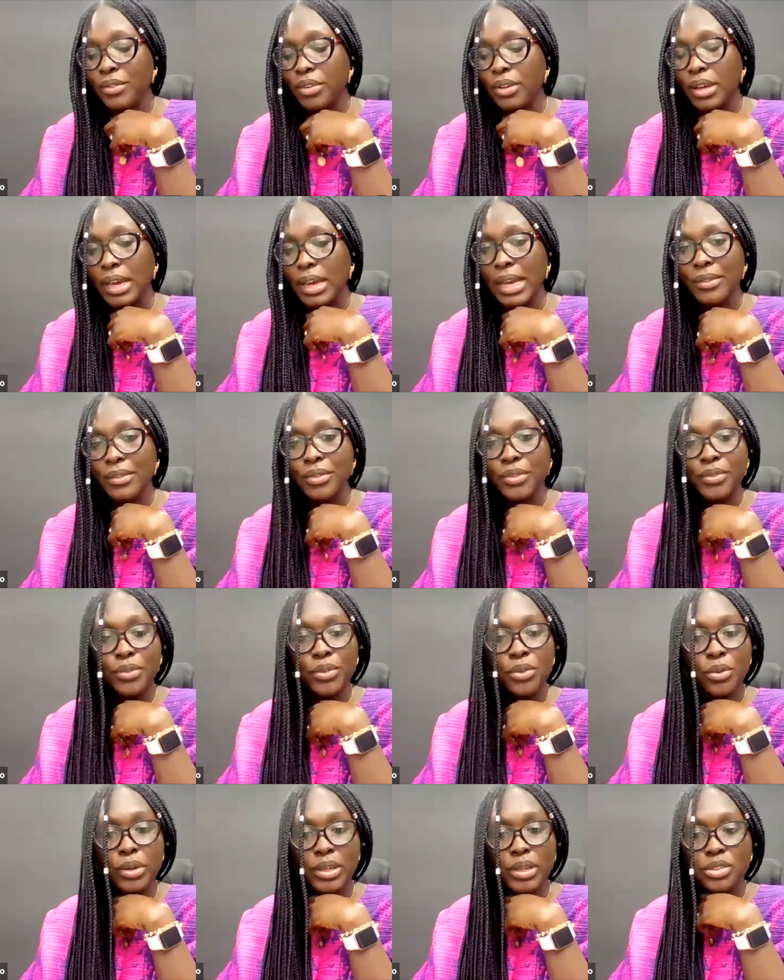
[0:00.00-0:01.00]
have a few
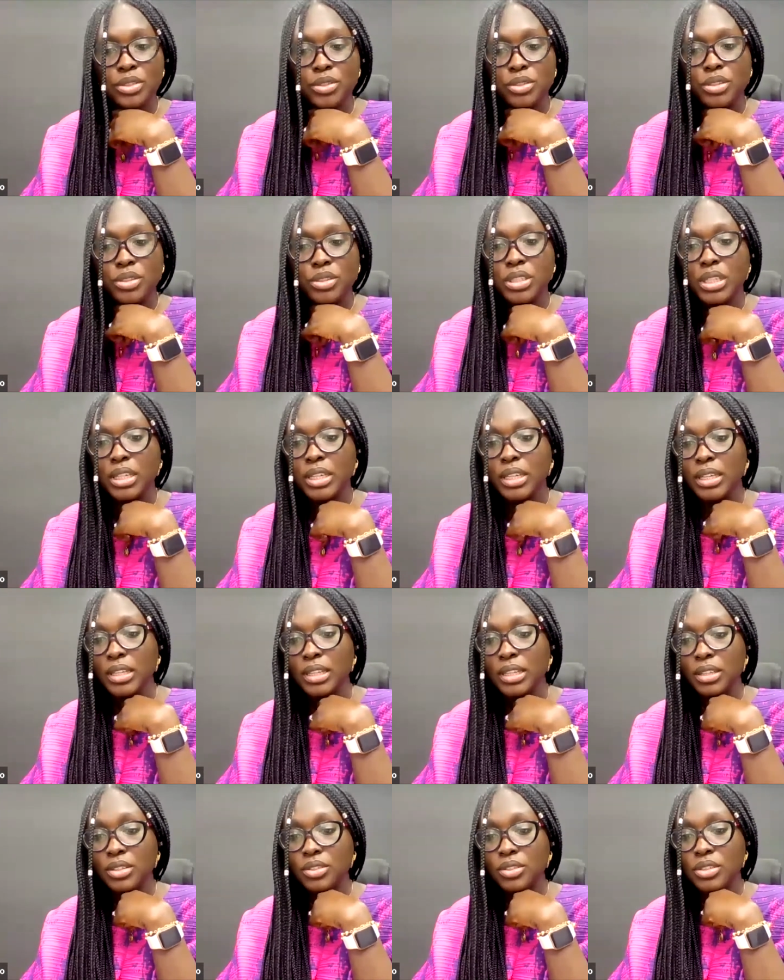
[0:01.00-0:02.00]
questions here,
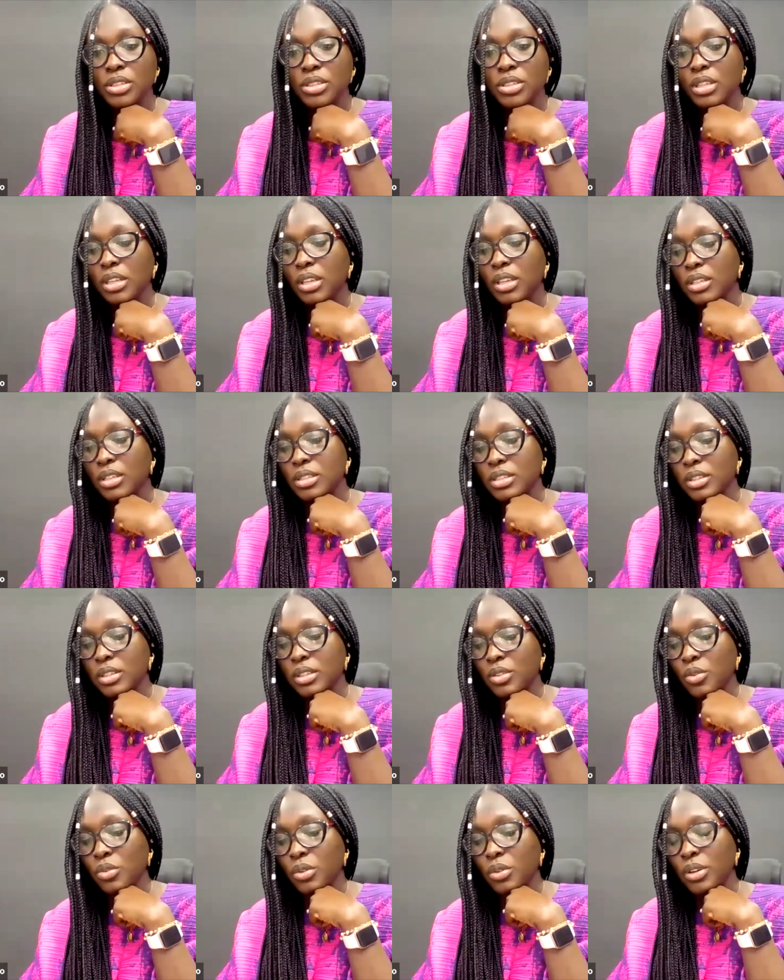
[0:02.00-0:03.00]
just in case that
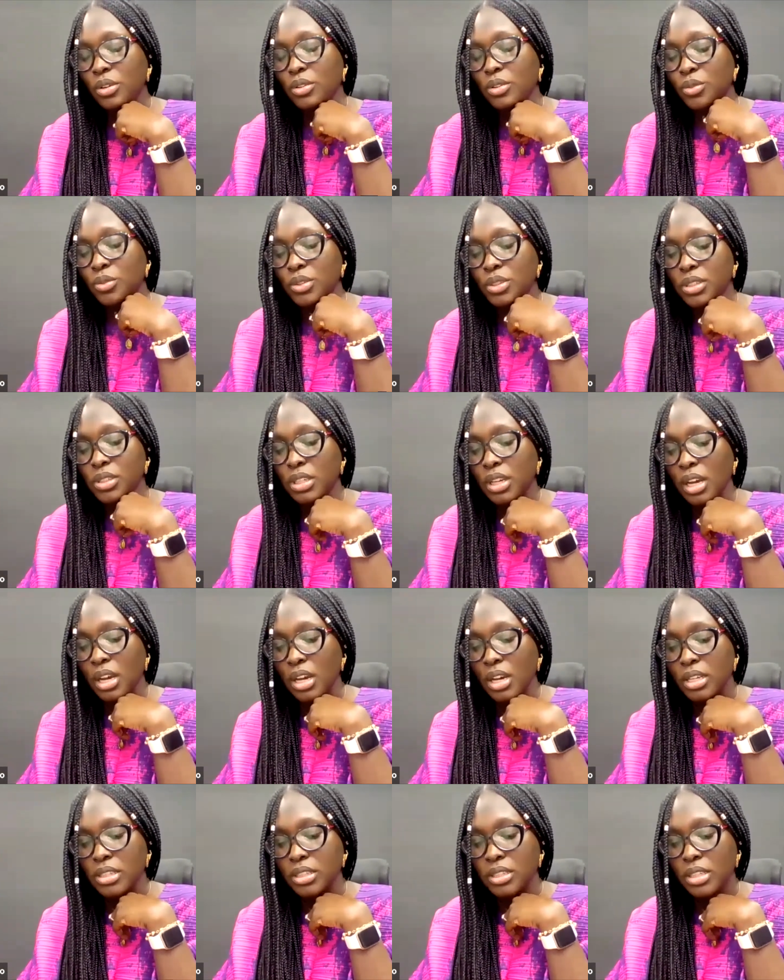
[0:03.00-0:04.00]
no one else wants to
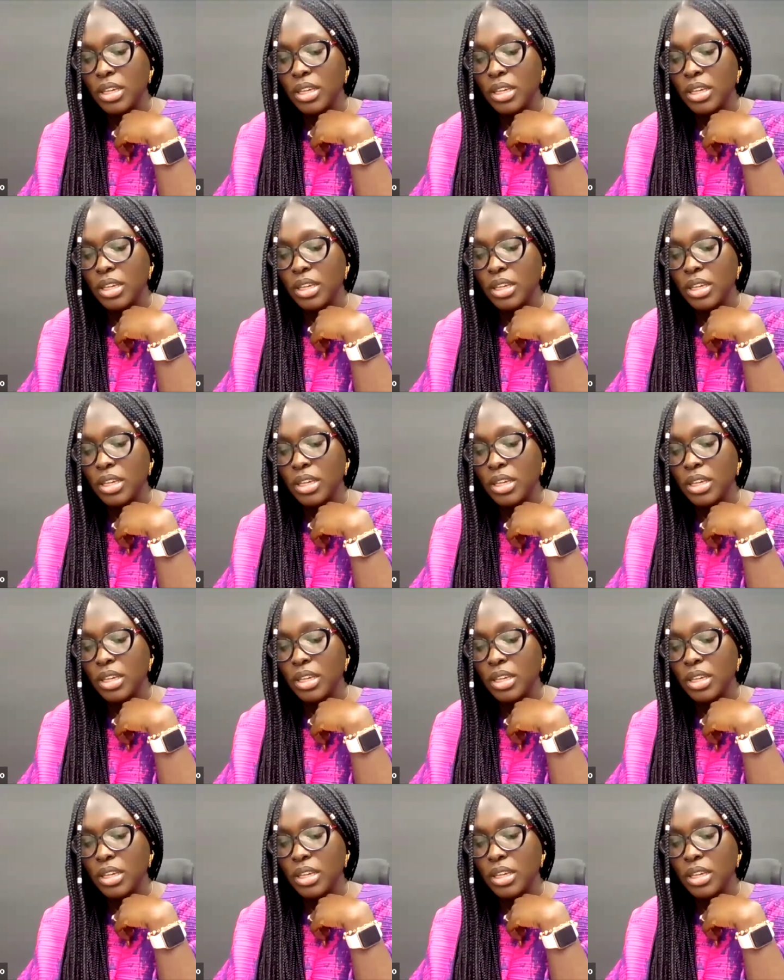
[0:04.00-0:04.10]
ask.